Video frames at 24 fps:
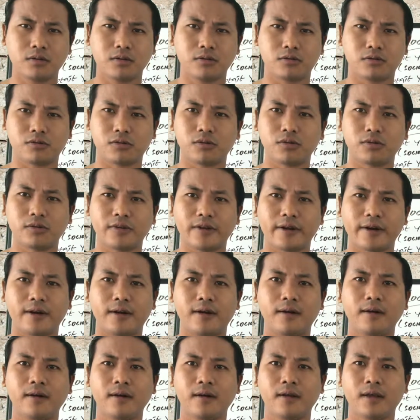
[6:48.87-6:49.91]
through
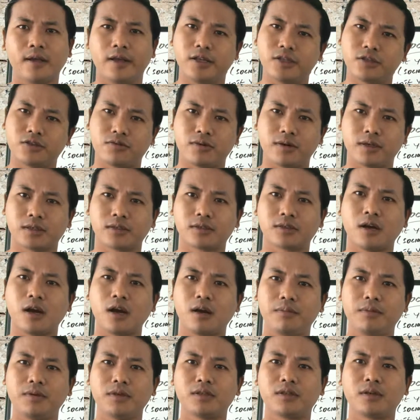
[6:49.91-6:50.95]
their interests,
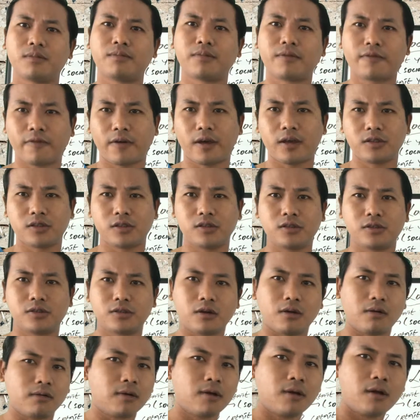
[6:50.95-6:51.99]
hobbies, and professions.
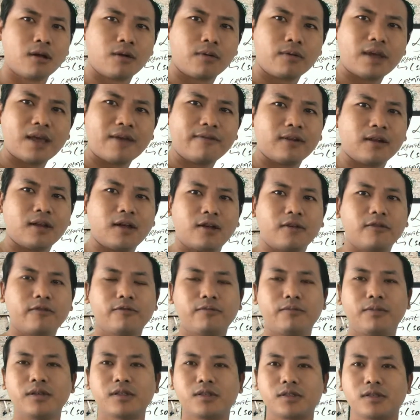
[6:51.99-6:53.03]
So we have a lot
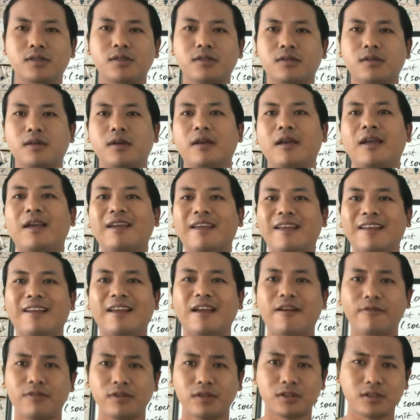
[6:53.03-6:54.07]
of business in
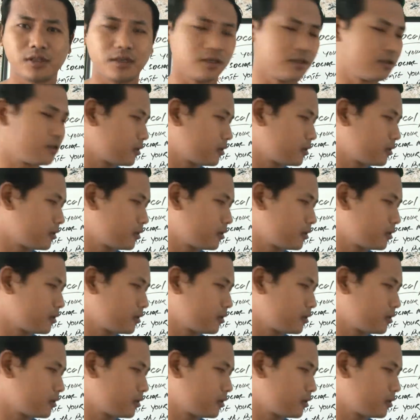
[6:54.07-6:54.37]
every city.